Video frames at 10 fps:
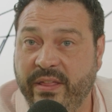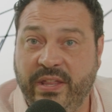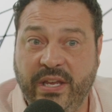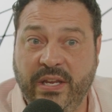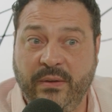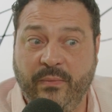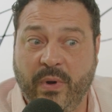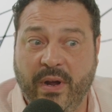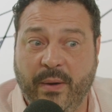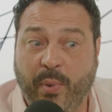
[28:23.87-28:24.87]
The
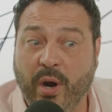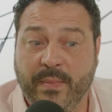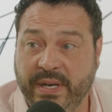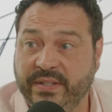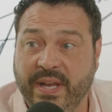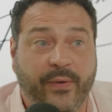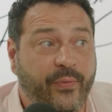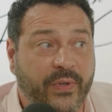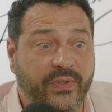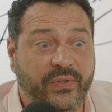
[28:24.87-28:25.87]
apartment itself
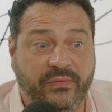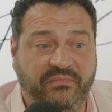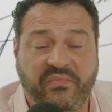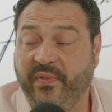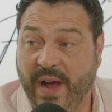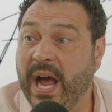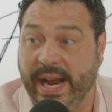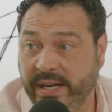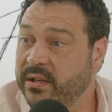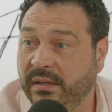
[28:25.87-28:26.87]
was
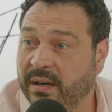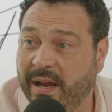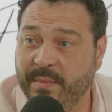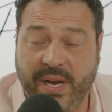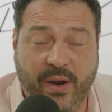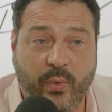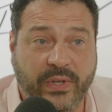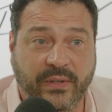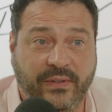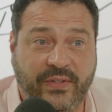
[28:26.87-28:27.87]
fine. Mm-hmm. I mean, I
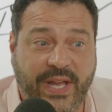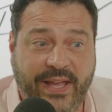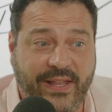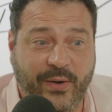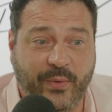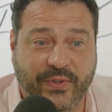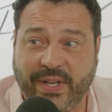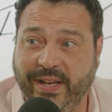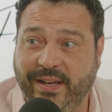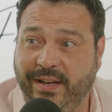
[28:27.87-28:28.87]
wouldn't say that it was
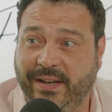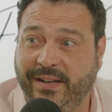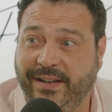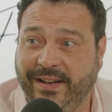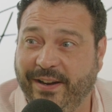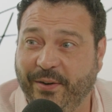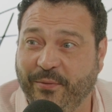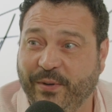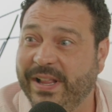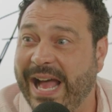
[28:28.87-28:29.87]
like you know,
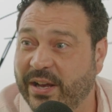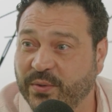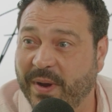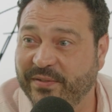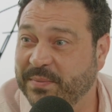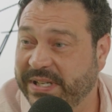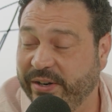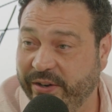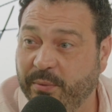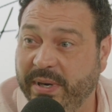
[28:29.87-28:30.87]
Real Housewife
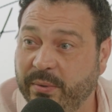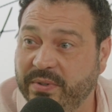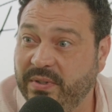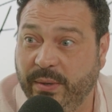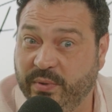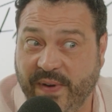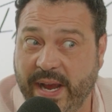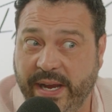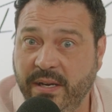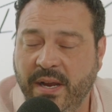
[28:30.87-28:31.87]
material, but it was it was right.
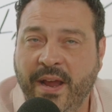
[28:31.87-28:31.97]
fine.